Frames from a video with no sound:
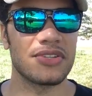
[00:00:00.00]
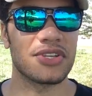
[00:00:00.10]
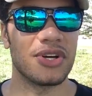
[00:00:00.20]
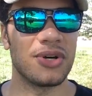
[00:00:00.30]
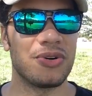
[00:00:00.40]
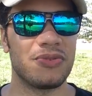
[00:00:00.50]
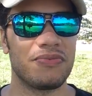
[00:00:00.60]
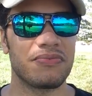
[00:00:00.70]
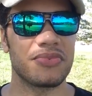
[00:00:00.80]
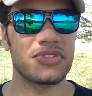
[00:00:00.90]
So,
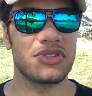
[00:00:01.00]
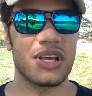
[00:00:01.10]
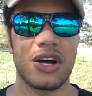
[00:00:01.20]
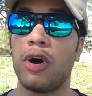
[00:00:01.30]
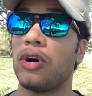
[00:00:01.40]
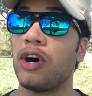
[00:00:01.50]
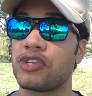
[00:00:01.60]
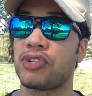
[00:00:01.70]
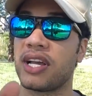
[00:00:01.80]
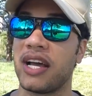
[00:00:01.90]

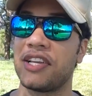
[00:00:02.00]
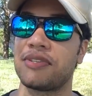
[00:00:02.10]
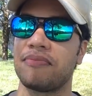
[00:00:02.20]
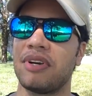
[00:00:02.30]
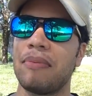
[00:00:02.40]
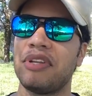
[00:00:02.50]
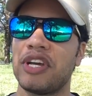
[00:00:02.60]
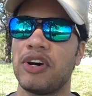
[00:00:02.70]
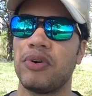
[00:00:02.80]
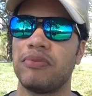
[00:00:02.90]
also, guys, let me
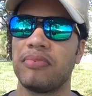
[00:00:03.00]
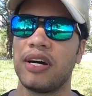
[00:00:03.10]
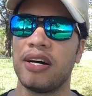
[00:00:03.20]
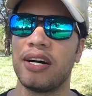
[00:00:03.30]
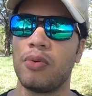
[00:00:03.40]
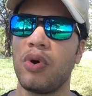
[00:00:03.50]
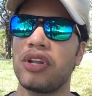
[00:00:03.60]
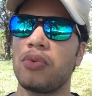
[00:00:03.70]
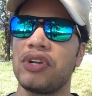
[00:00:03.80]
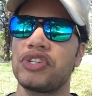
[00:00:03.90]
know.
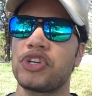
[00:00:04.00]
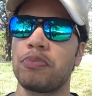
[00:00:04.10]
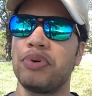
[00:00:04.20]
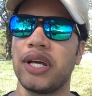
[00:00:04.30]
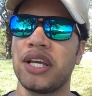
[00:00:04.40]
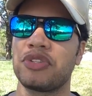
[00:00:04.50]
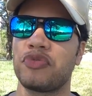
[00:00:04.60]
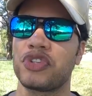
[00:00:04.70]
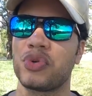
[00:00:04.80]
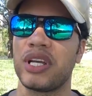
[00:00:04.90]
What is your plans
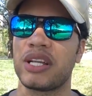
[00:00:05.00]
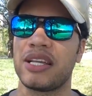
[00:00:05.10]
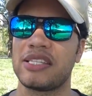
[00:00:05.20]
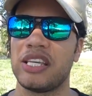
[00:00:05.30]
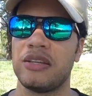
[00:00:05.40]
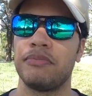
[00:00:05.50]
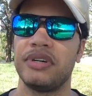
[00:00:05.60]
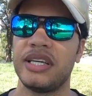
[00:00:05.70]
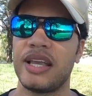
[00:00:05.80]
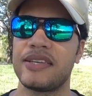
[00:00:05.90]
for 2019?
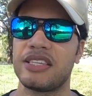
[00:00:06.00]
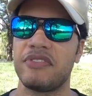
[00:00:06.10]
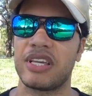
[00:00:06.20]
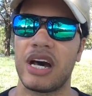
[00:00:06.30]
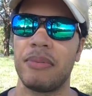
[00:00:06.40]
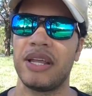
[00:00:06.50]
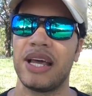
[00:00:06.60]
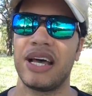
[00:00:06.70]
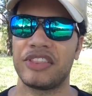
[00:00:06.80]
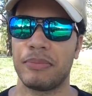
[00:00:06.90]
Please leave a
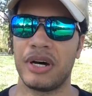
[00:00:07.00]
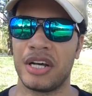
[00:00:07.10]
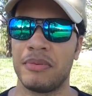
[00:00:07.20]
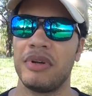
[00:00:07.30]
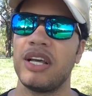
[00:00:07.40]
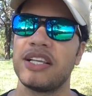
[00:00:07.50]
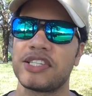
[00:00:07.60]
comment at the bottom.